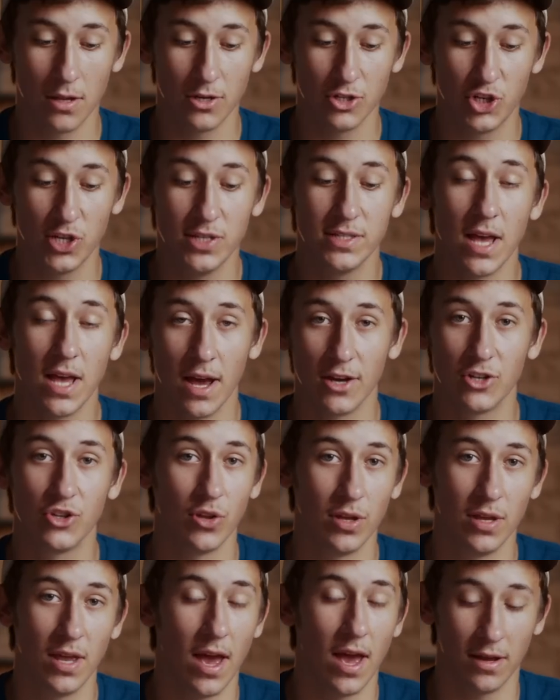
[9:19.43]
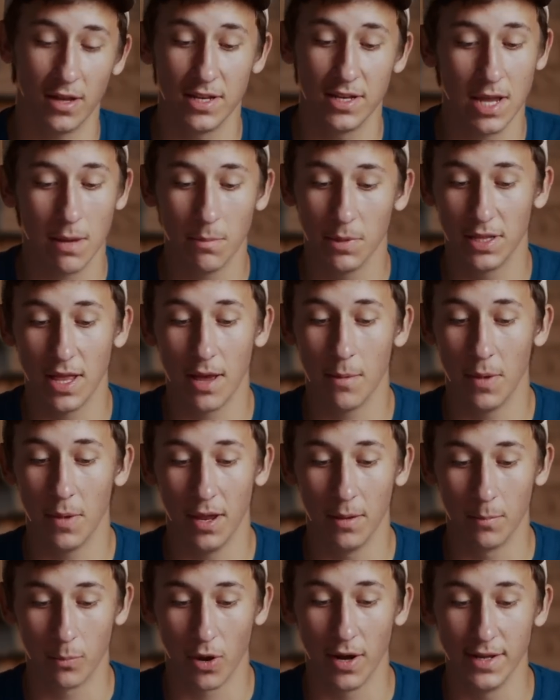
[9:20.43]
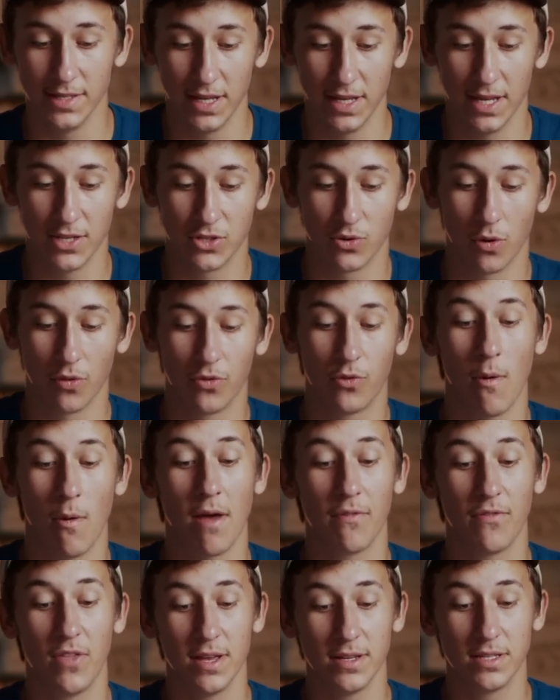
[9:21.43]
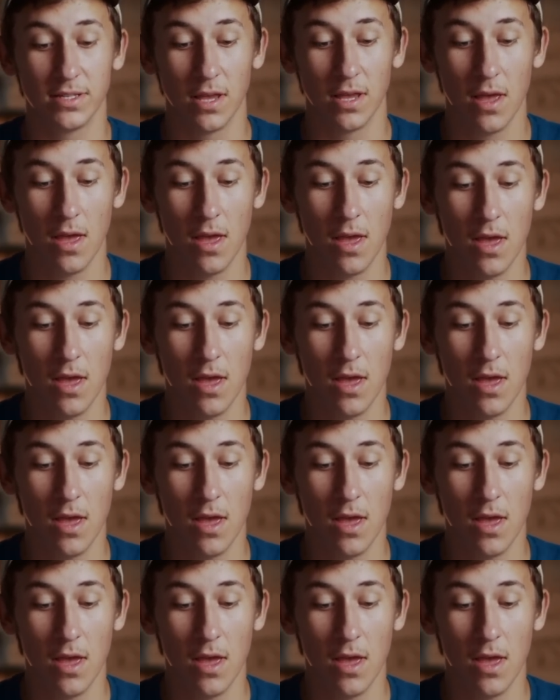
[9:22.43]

she's actually, condemning them and praising Israel throughout this.